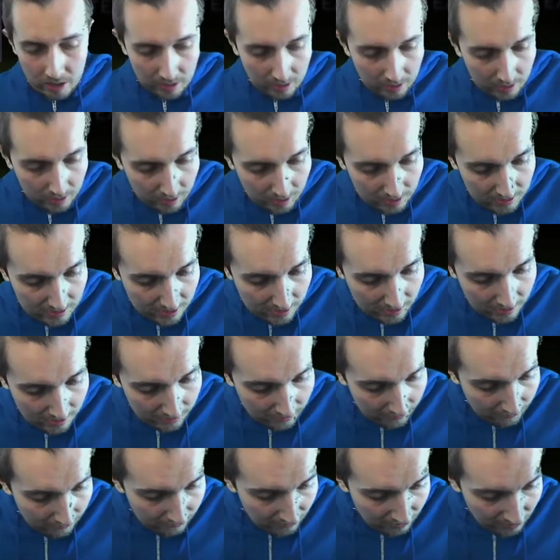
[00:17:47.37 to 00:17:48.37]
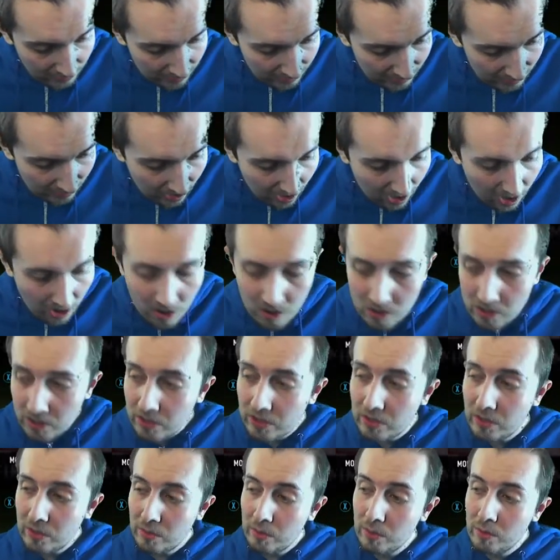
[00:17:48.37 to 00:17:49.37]
that fucking
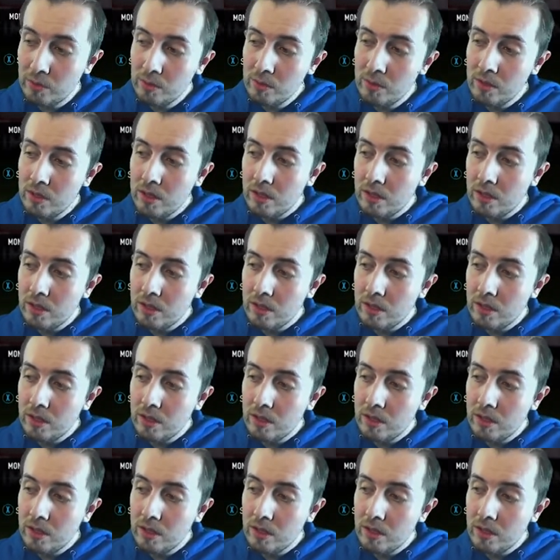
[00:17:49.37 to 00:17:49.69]
Arsenal,